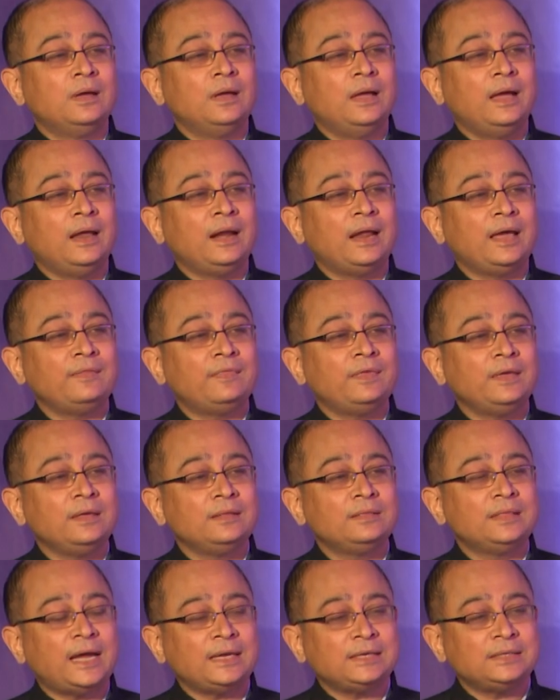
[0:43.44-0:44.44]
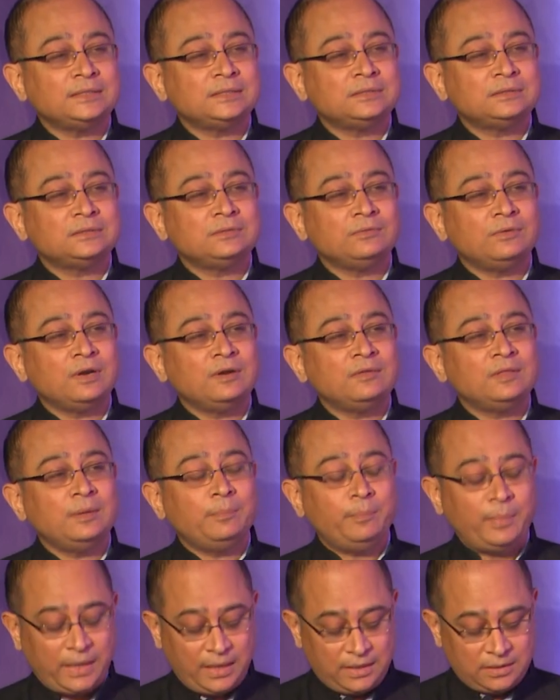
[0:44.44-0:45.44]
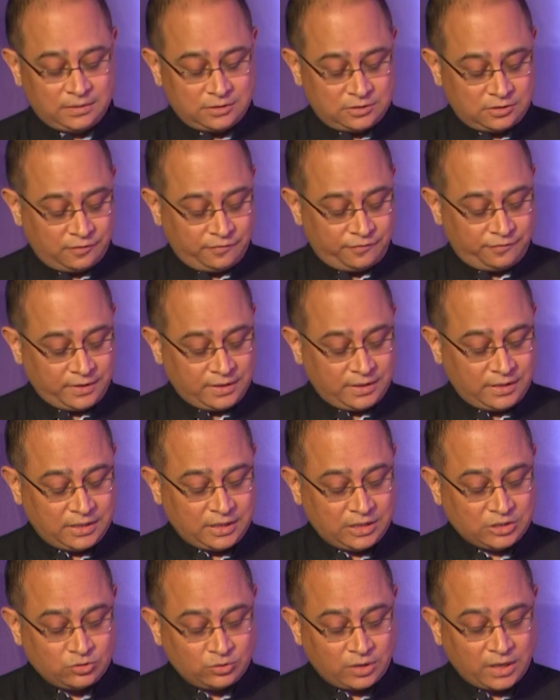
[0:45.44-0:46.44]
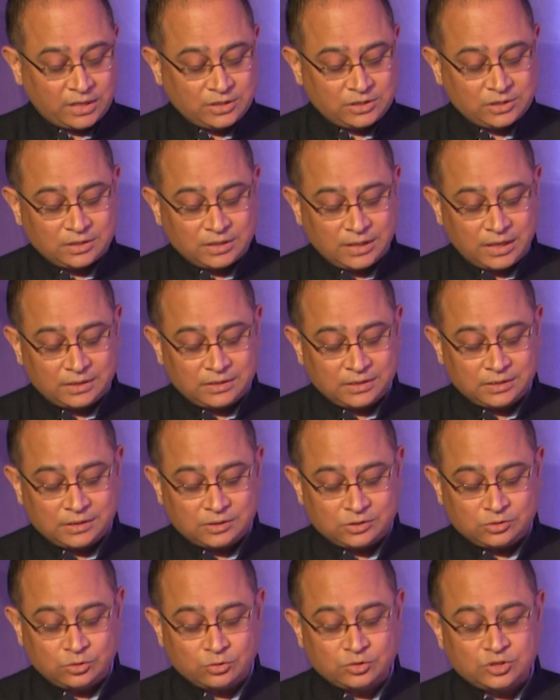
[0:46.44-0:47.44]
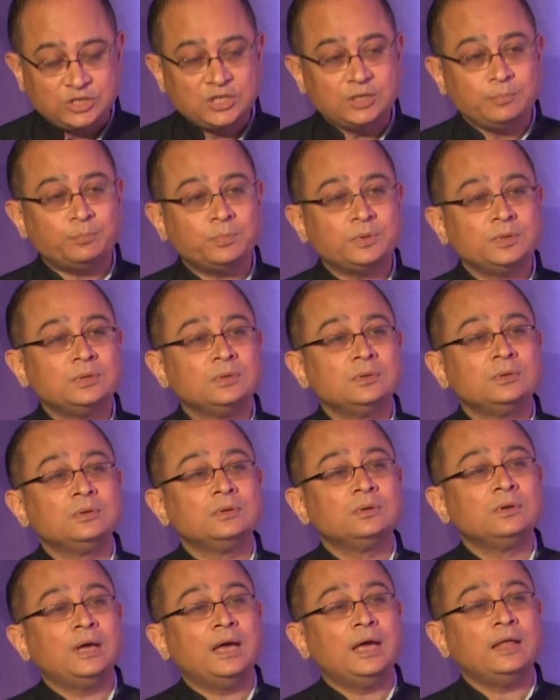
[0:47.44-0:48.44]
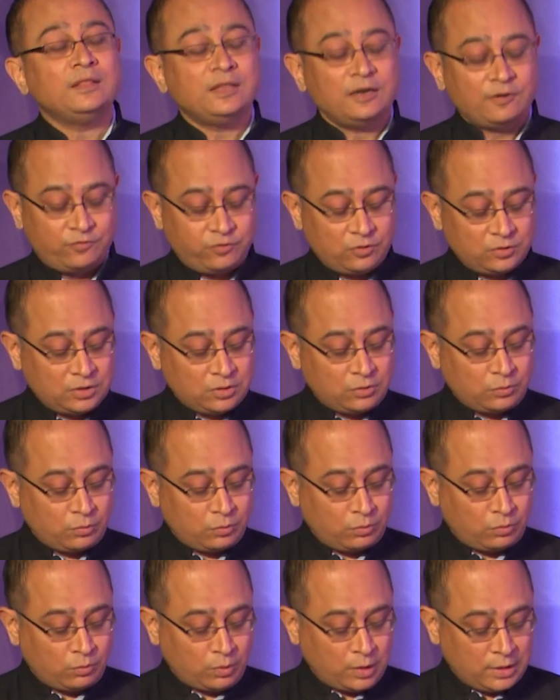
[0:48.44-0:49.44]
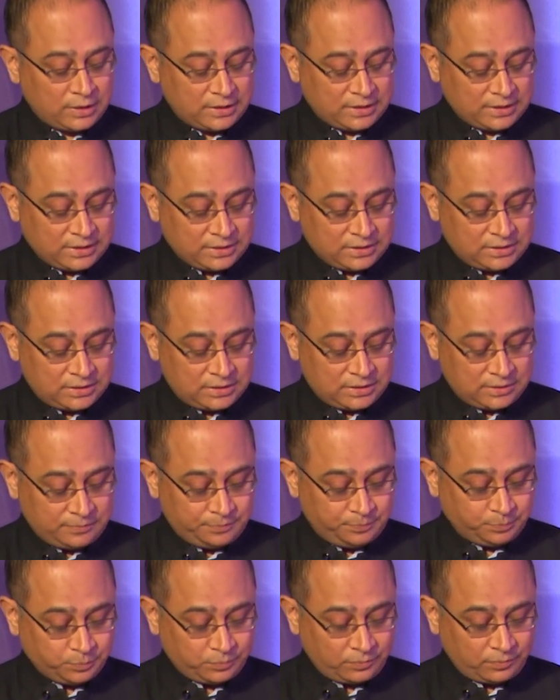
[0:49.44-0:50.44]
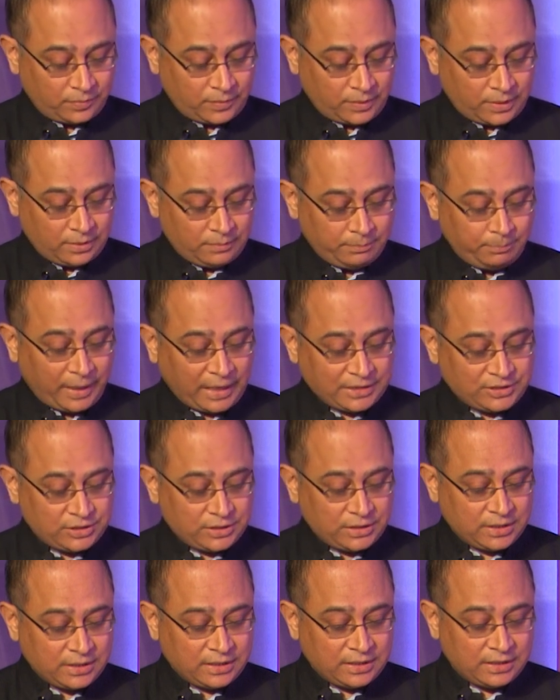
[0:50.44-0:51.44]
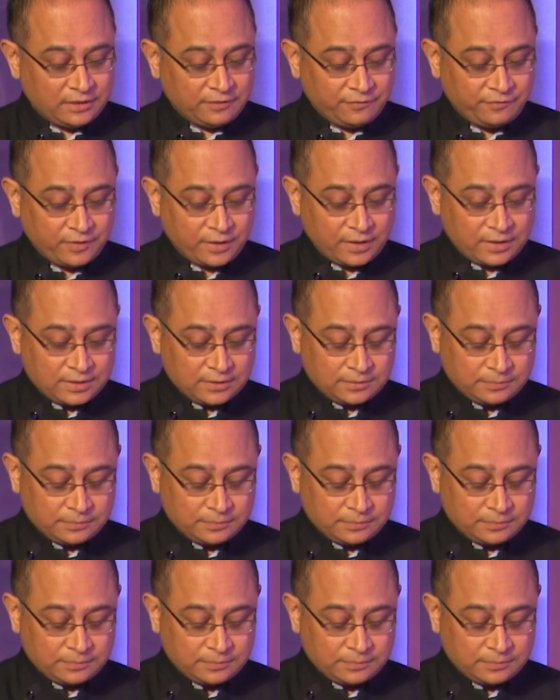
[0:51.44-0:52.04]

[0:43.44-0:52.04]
And I think that is one of the banes of Indian education, that it is so cheap and therefore the quality is patchy and indifferent.